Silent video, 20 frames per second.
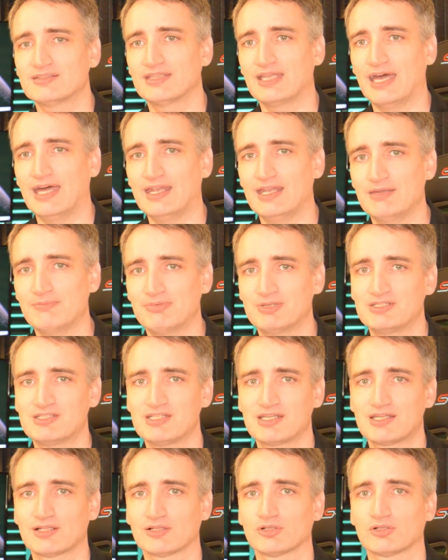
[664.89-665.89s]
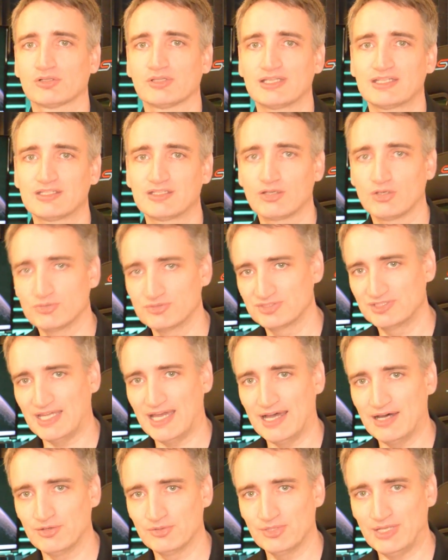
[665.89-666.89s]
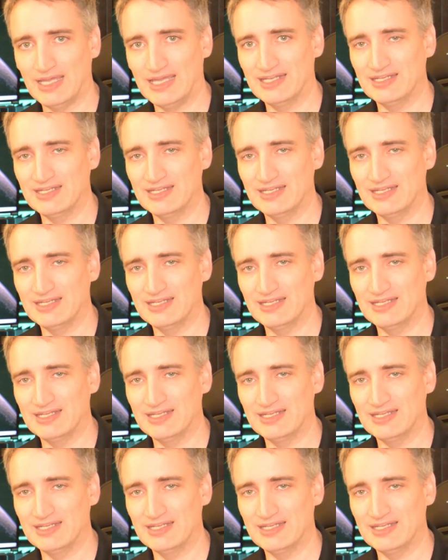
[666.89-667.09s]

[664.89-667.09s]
that a particular link goes down